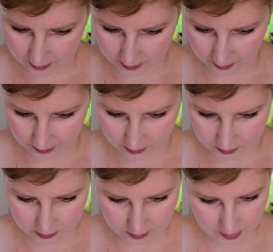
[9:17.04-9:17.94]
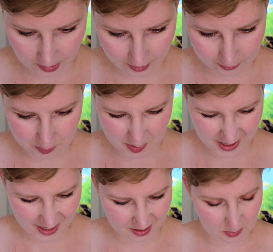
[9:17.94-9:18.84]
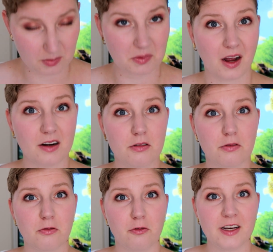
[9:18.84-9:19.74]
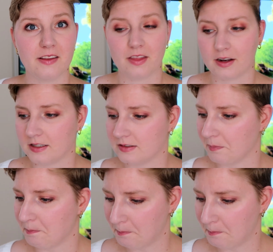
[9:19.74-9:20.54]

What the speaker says: That doesn't have pan, but I'm kind of afraid that is a